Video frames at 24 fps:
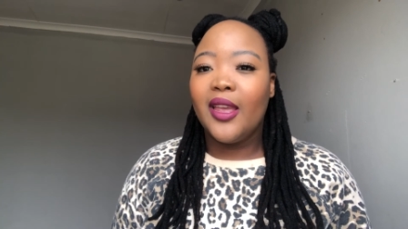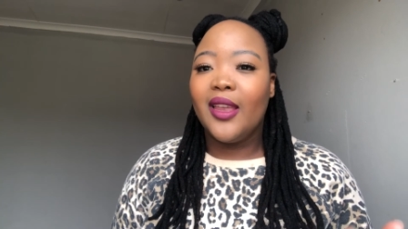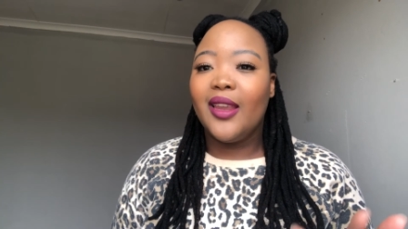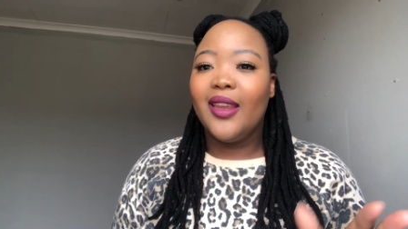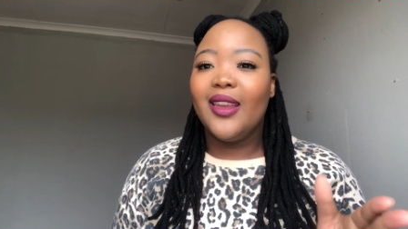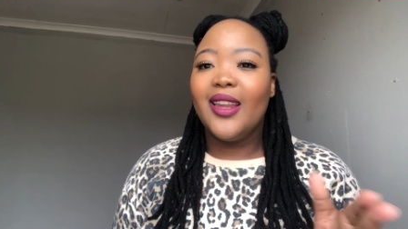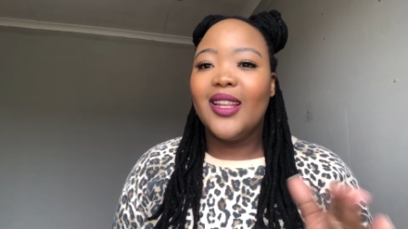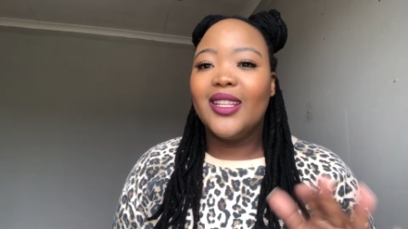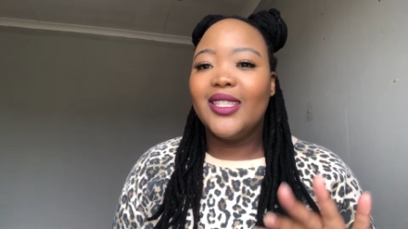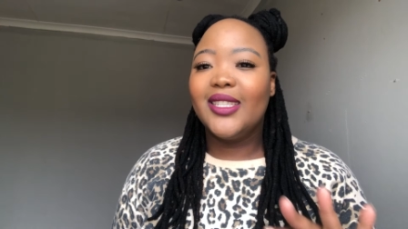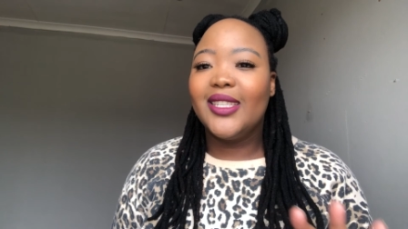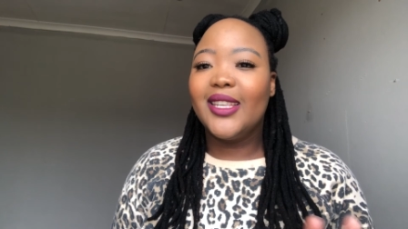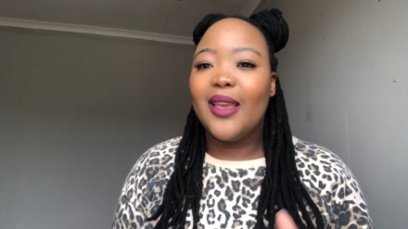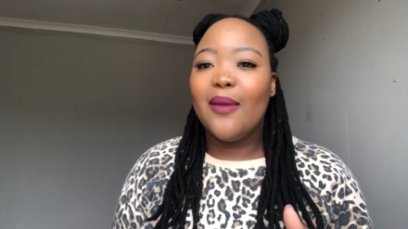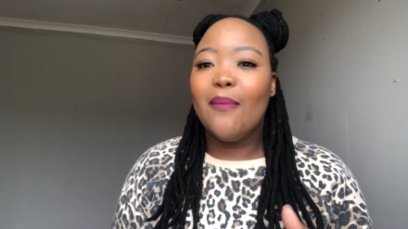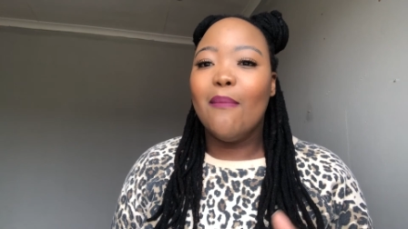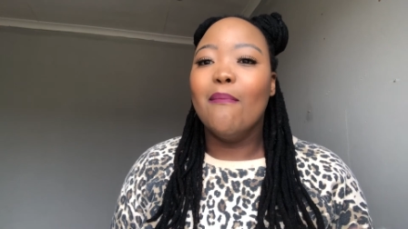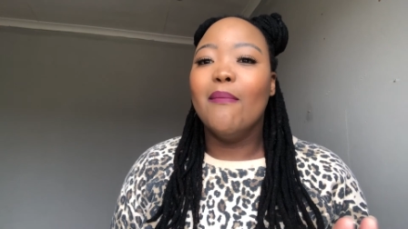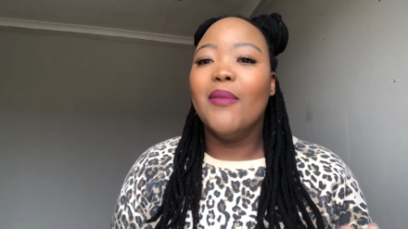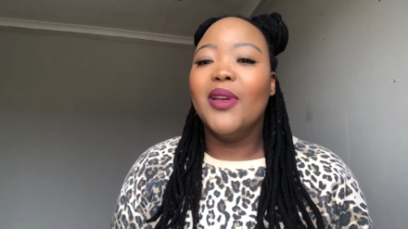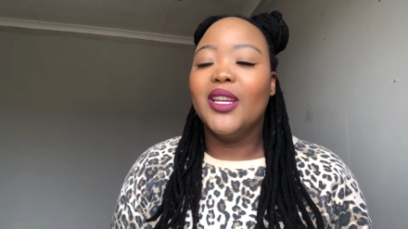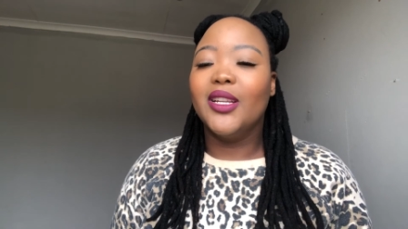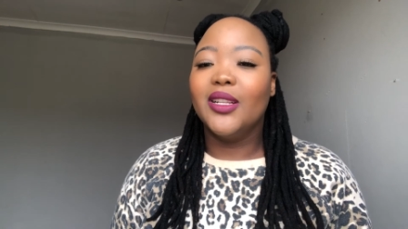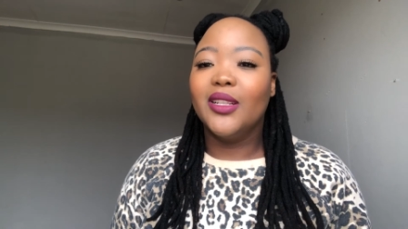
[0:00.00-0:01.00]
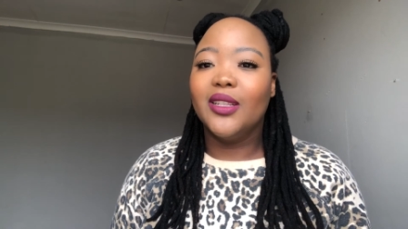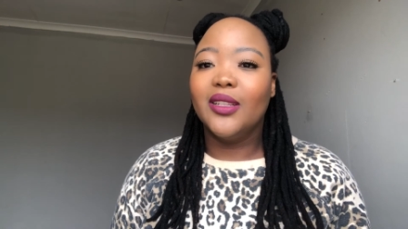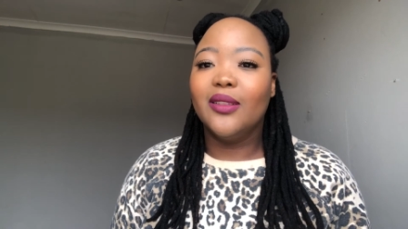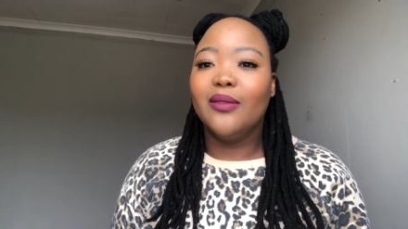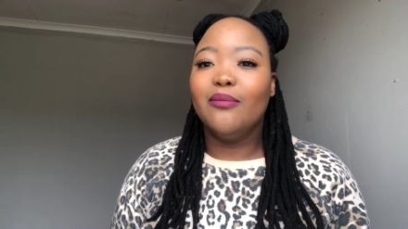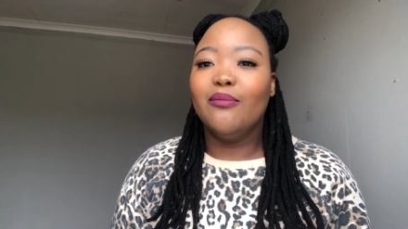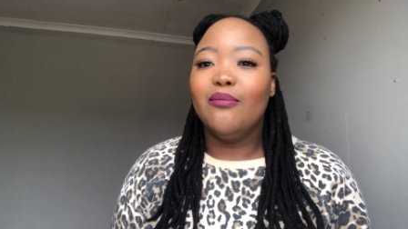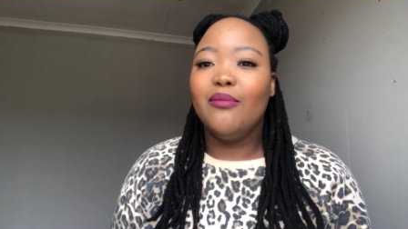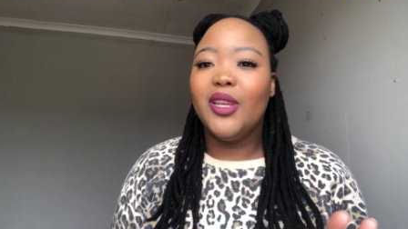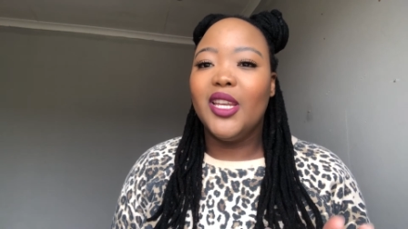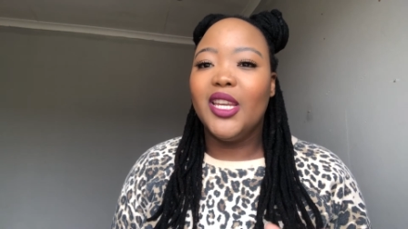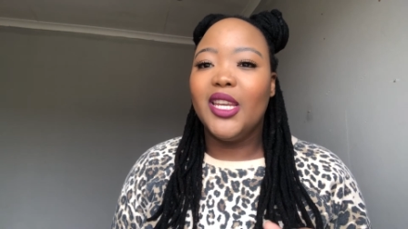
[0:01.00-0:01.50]
let's say
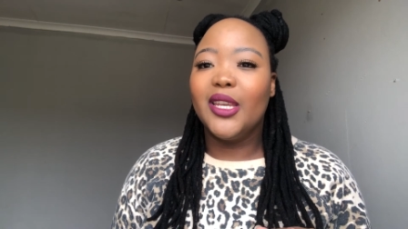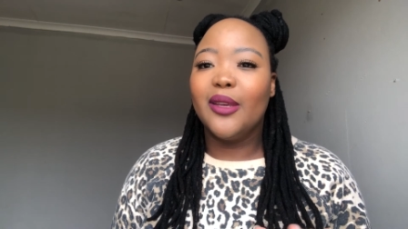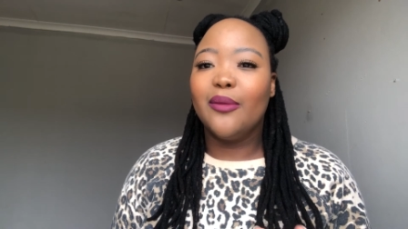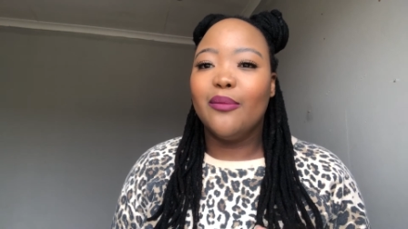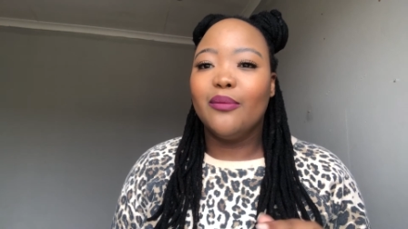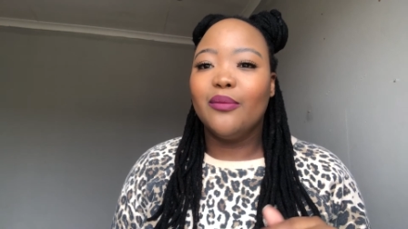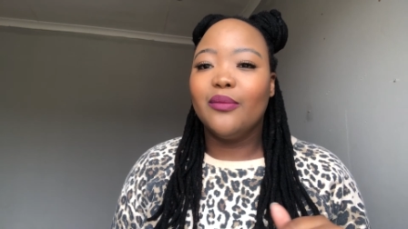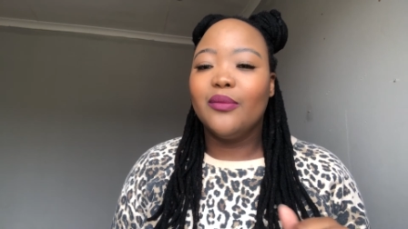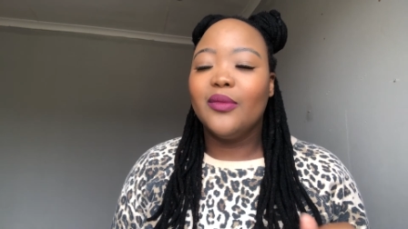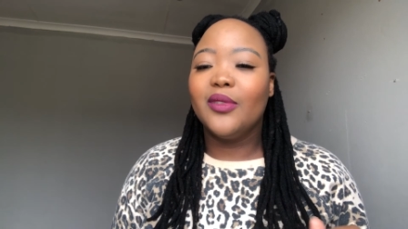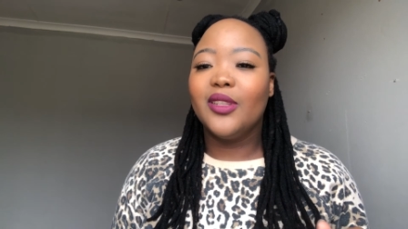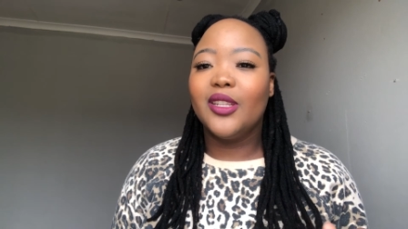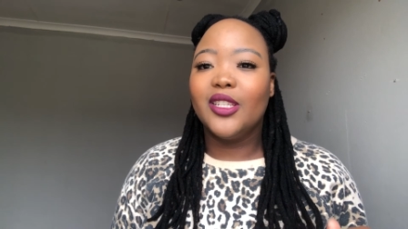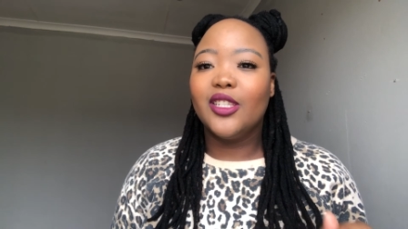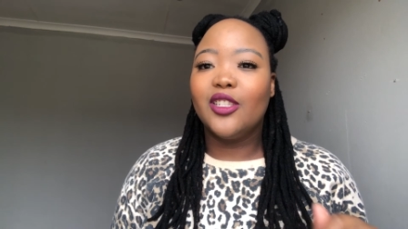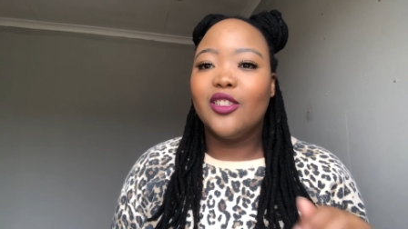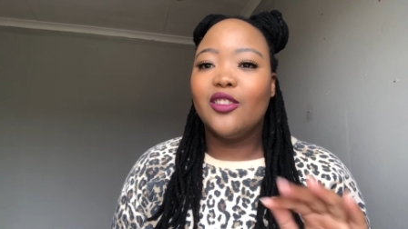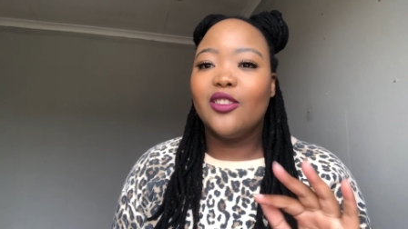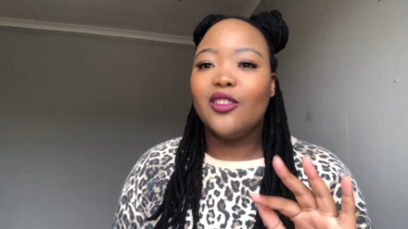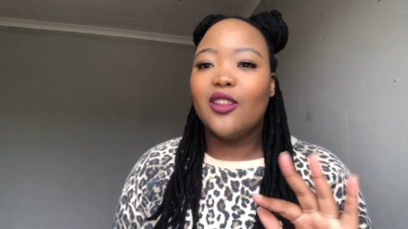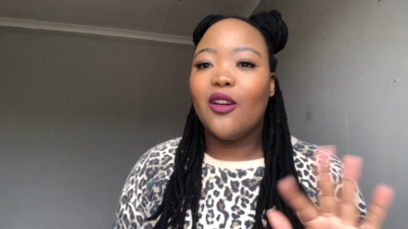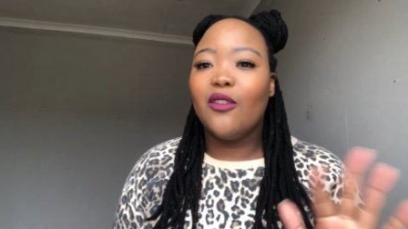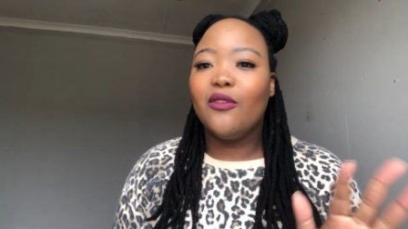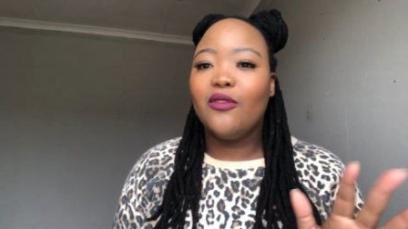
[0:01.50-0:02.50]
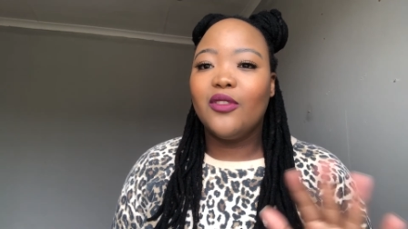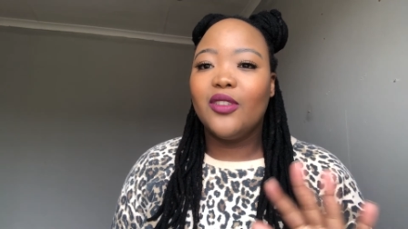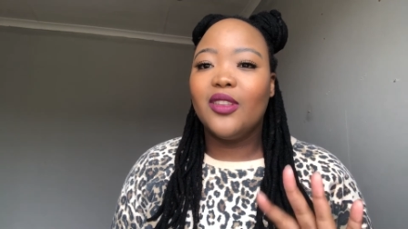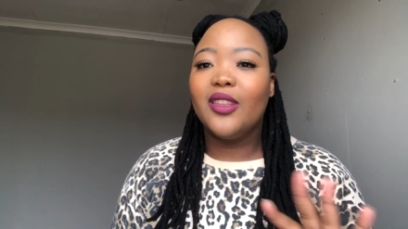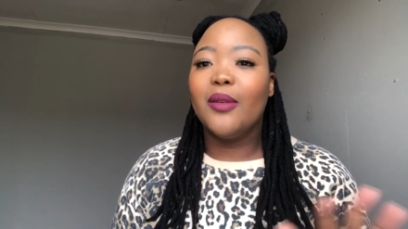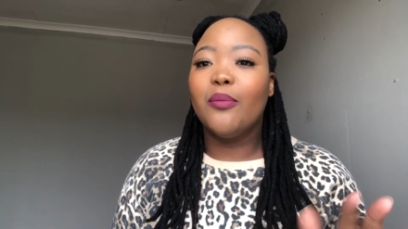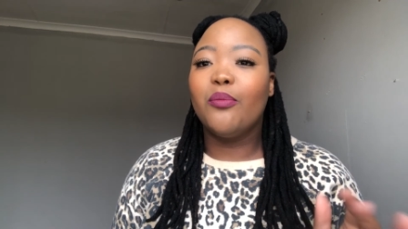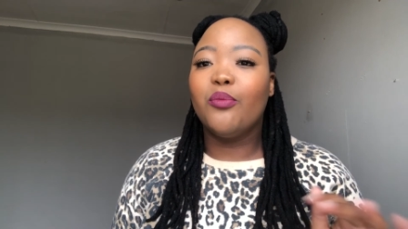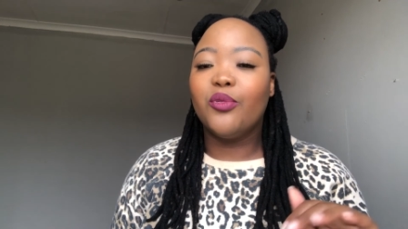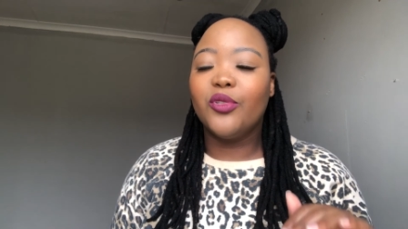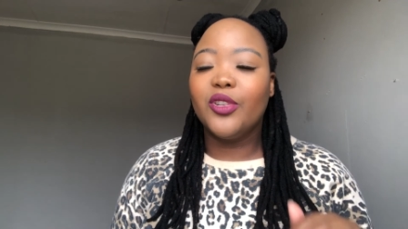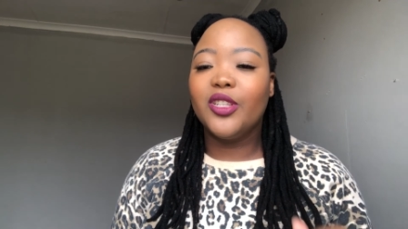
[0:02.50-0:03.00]
medium. The
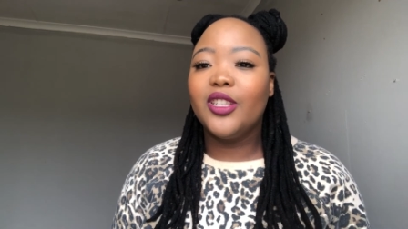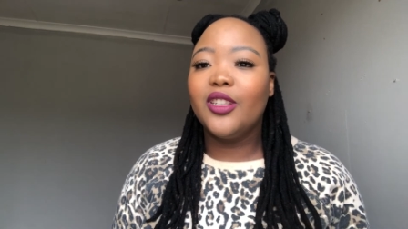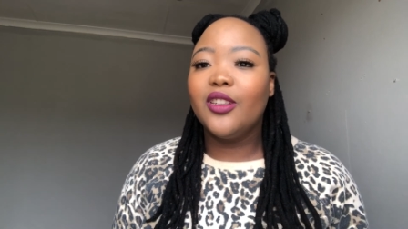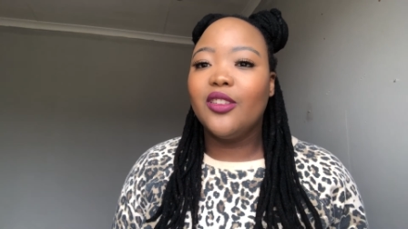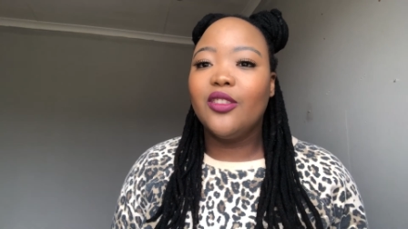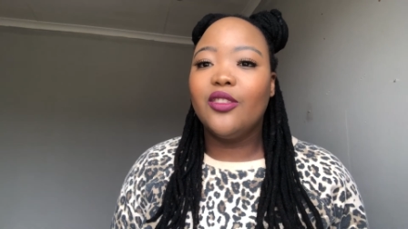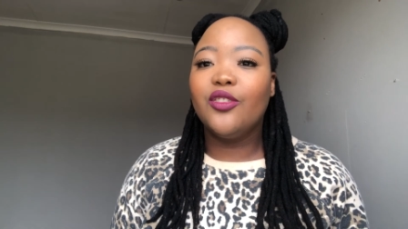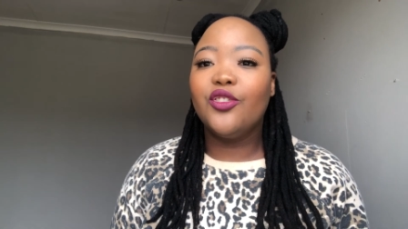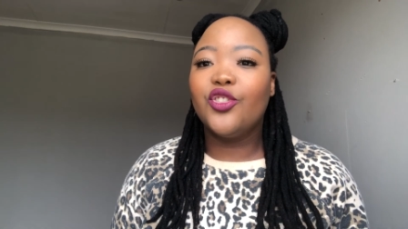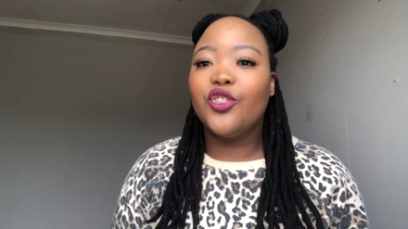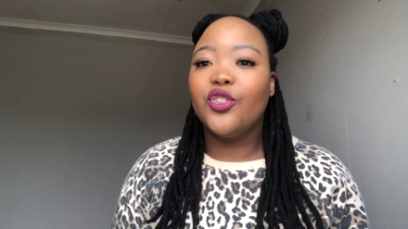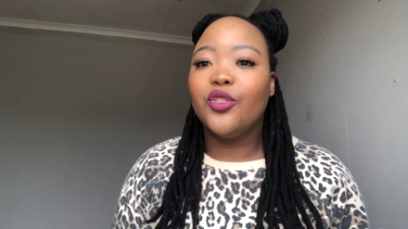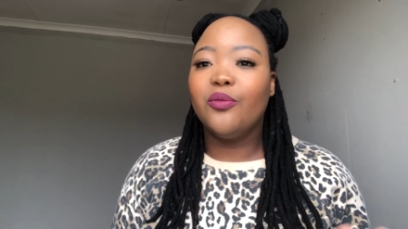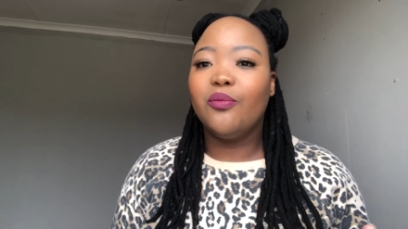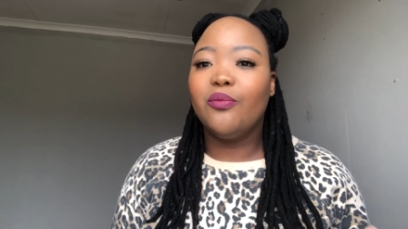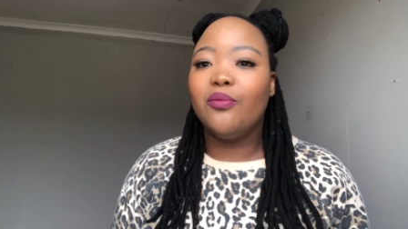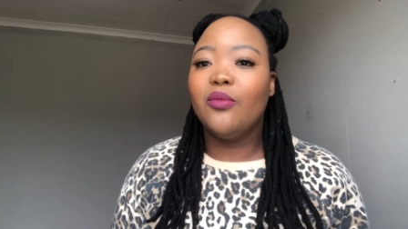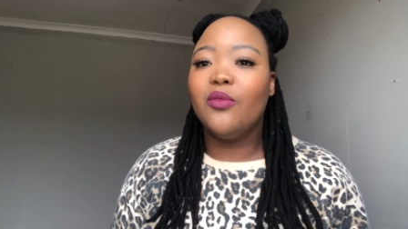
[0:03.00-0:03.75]
bristles should